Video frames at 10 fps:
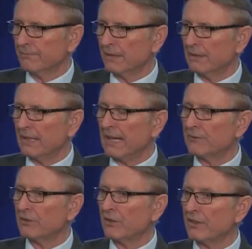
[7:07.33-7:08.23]
And then
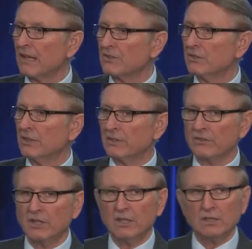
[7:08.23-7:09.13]
after the thousand years,
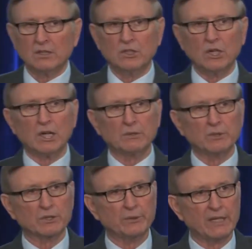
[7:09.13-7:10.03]
God
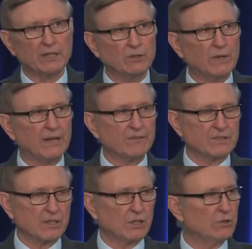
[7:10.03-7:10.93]
will create a new heavens
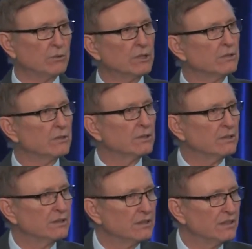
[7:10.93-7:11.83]
and a new earth
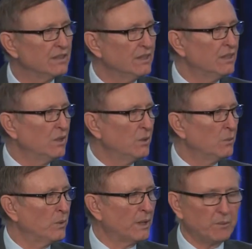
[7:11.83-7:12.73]

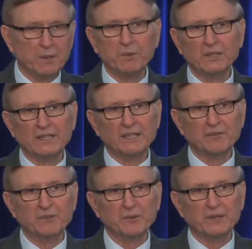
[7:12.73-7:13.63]
where we will
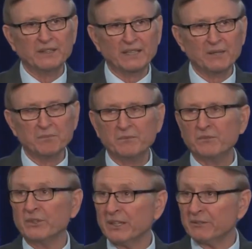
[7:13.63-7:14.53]
live with Him
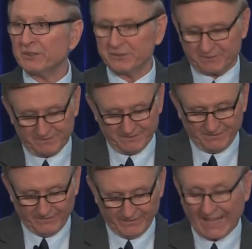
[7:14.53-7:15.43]
forever.
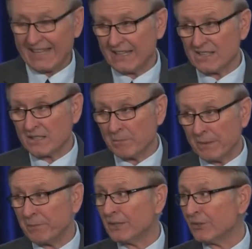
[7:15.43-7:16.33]
That is the
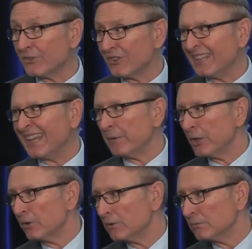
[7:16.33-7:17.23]
biblical
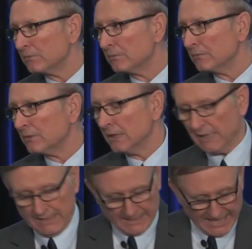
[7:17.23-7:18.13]
scenario.
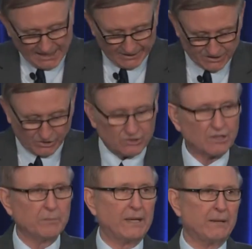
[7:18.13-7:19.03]
Now let's go to
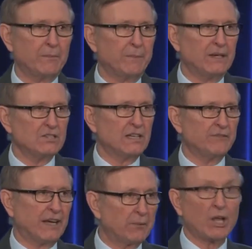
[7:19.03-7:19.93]
the bottom of page
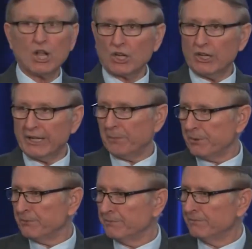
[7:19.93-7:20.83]
11. Are we all caught
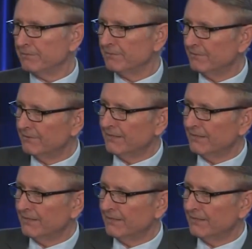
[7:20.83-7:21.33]
up? Yes.